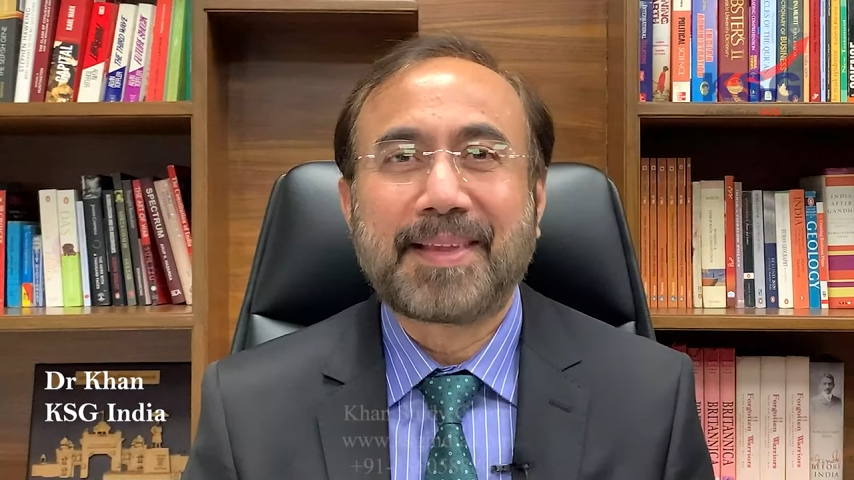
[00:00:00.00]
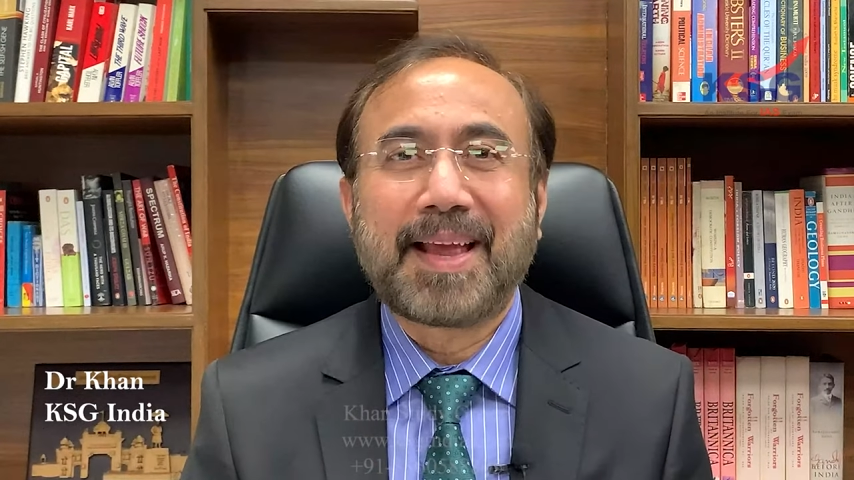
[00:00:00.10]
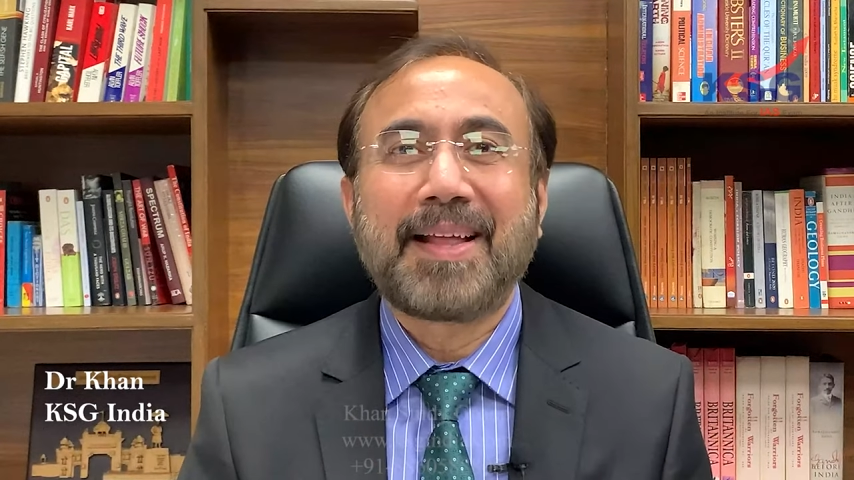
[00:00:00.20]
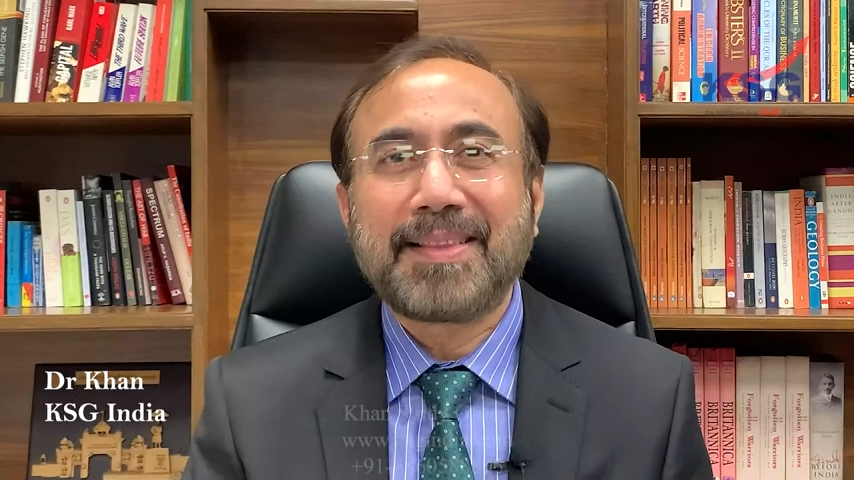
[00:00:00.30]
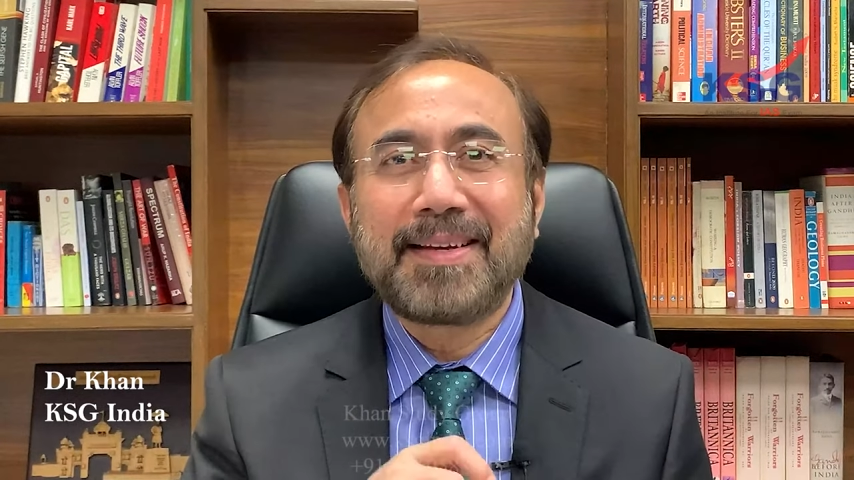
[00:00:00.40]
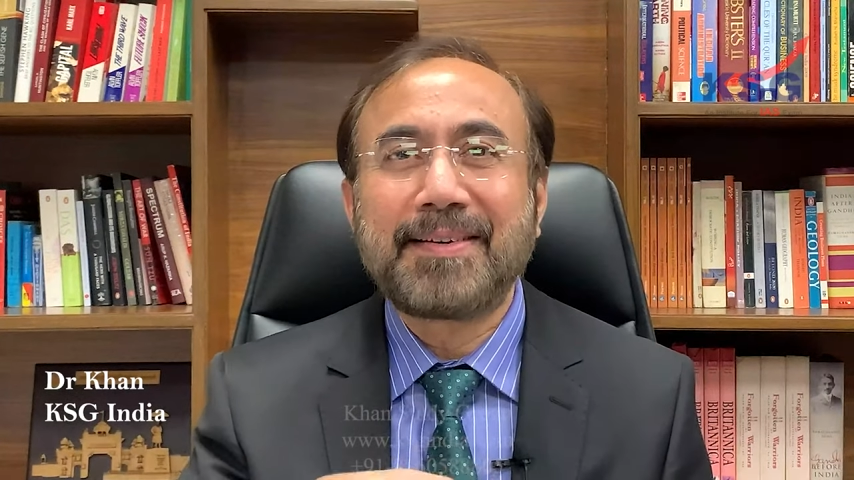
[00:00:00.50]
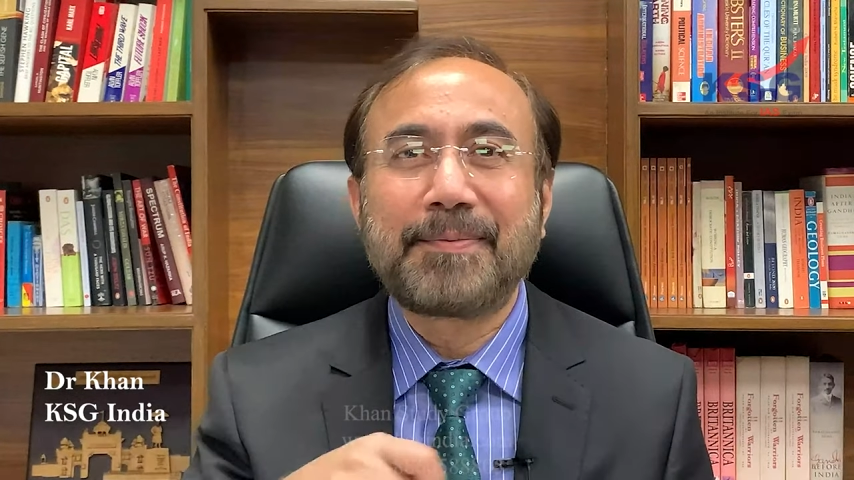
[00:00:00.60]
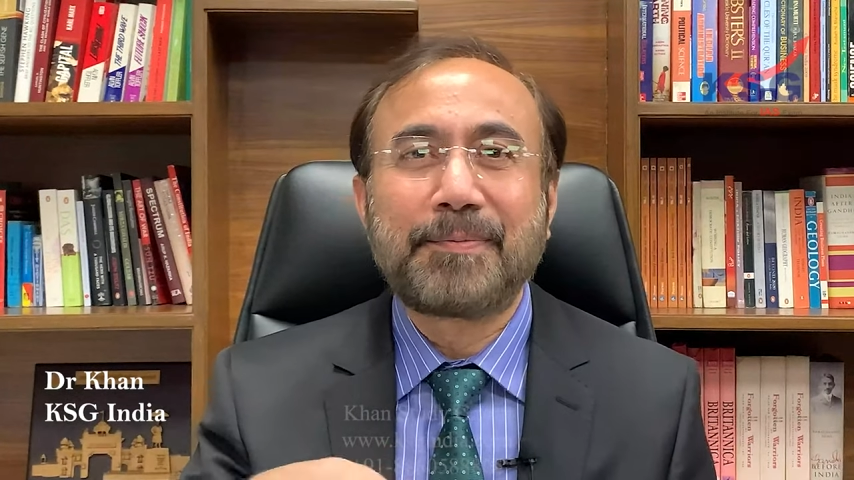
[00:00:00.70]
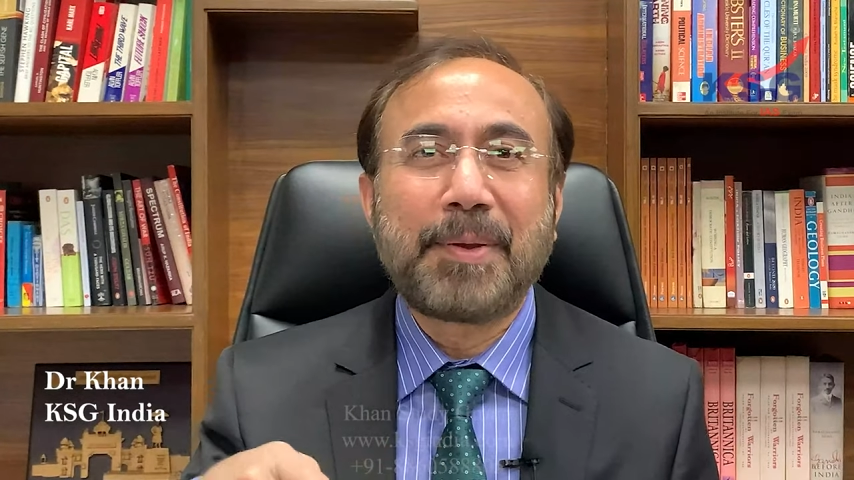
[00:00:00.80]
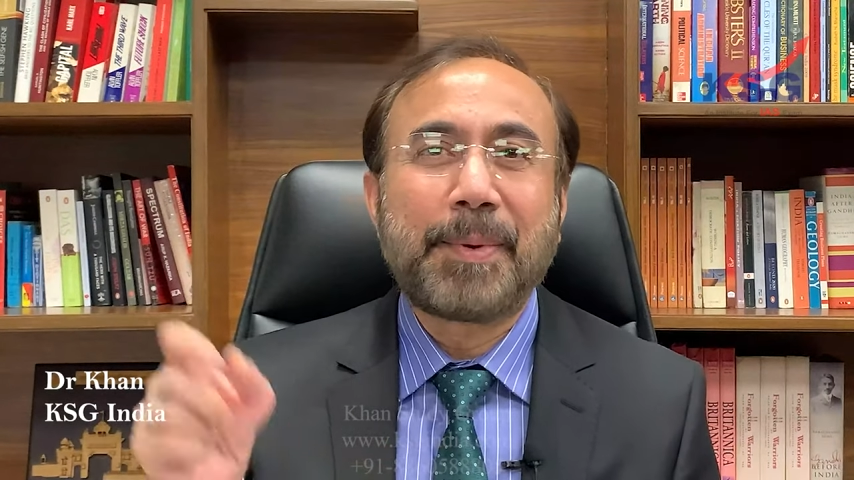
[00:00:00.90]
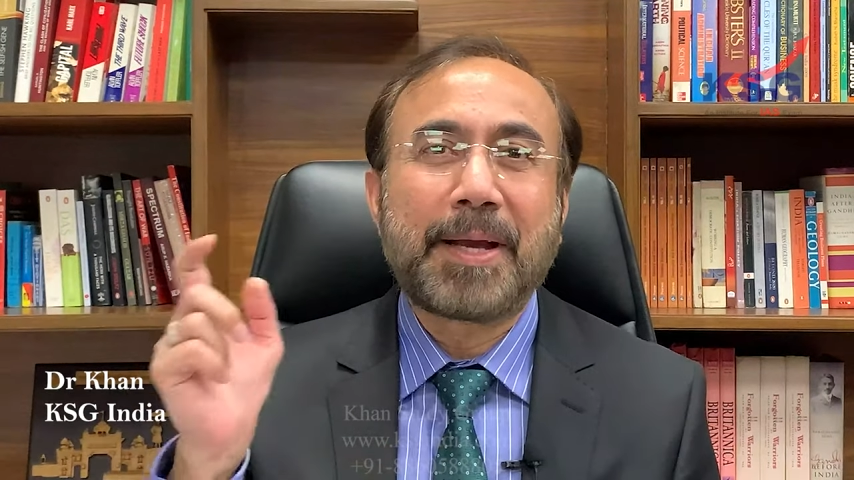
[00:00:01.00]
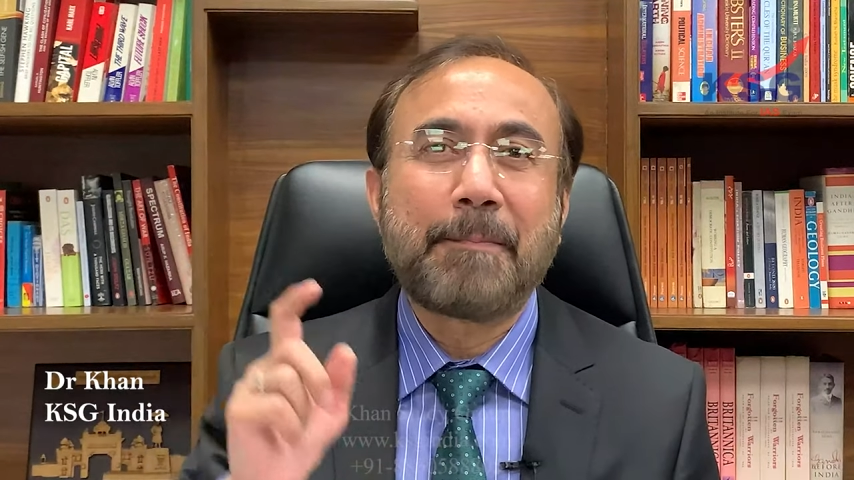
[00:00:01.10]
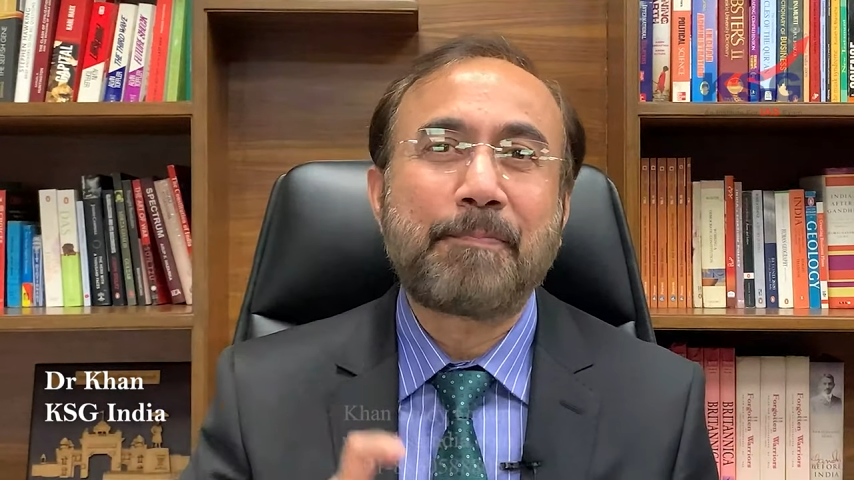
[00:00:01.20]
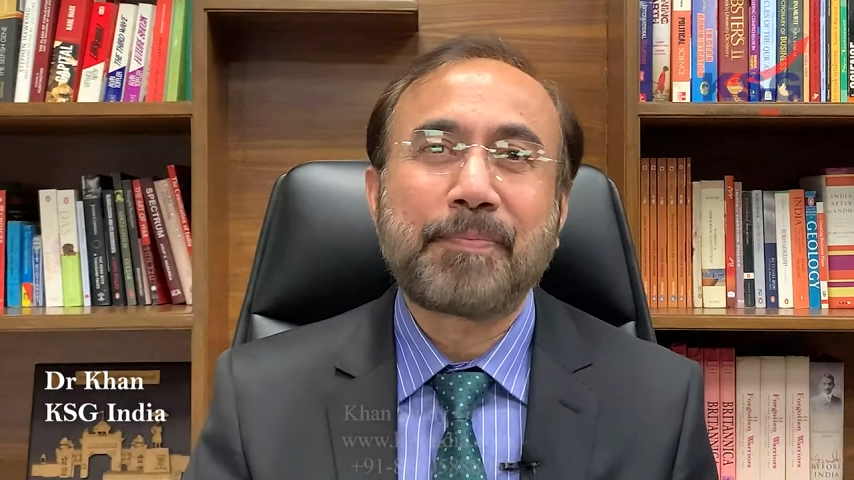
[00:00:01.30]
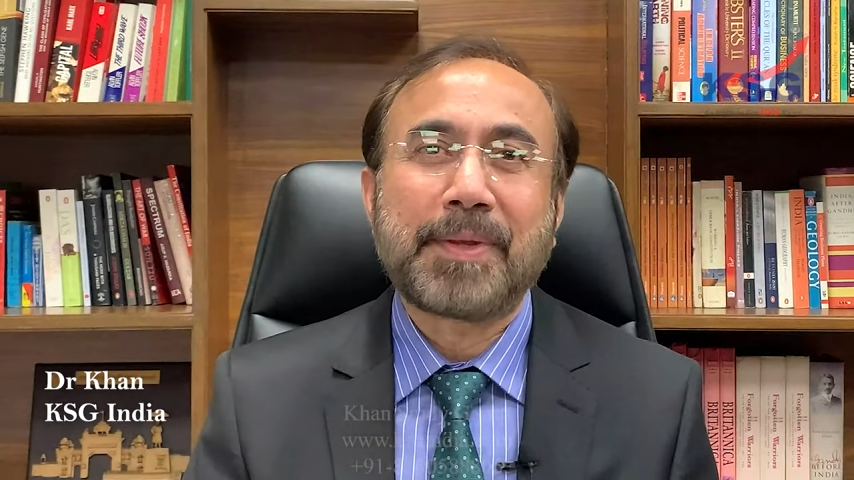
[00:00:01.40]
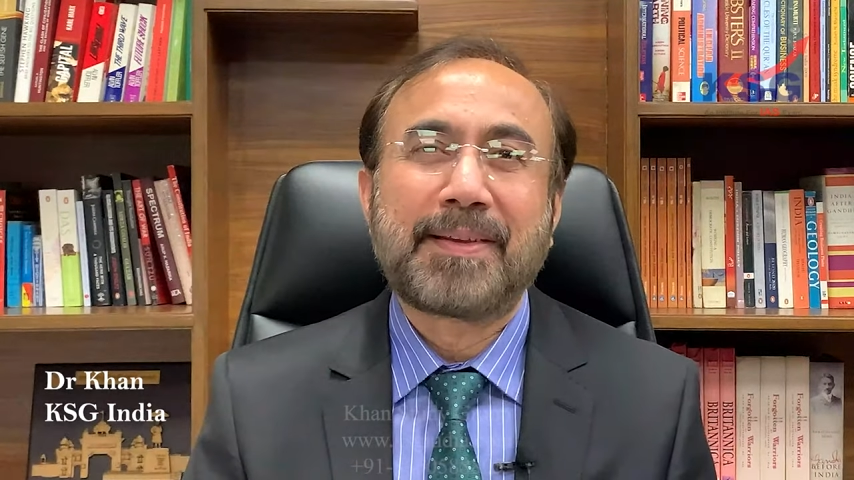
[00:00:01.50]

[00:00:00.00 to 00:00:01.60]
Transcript: and then we become